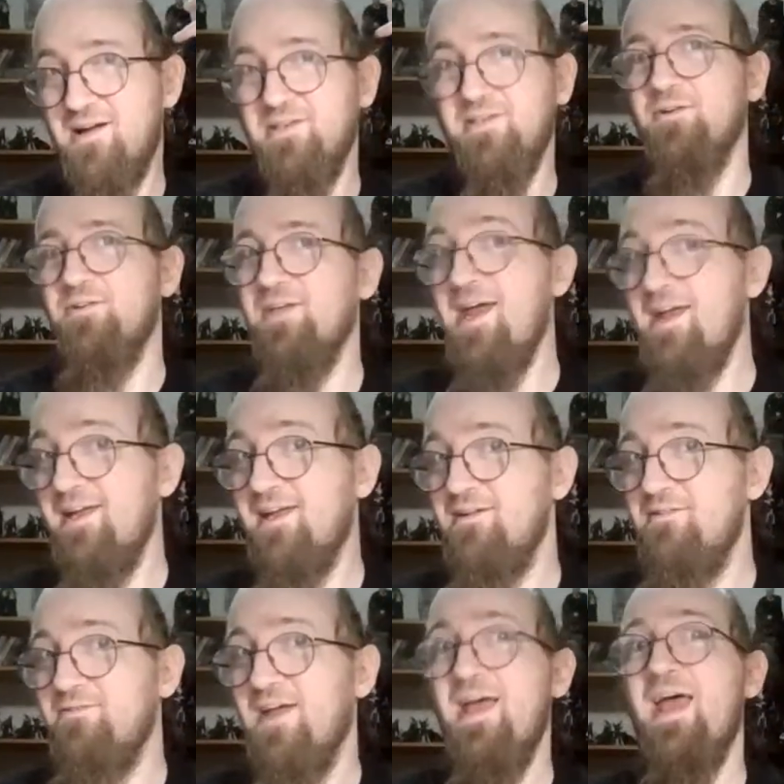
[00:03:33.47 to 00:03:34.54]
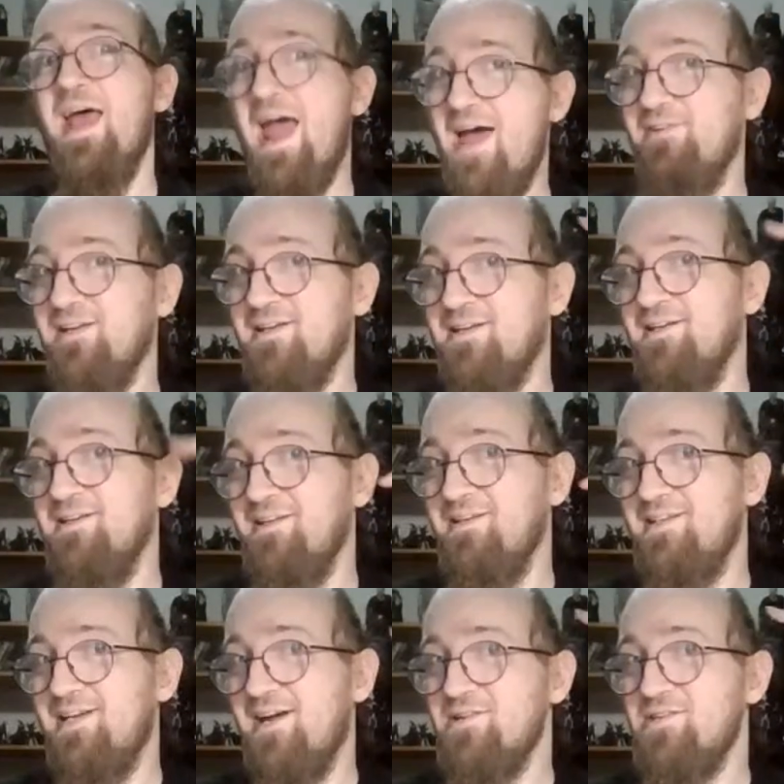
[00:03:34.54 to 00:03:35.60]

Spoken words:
You know, the headache of having an entire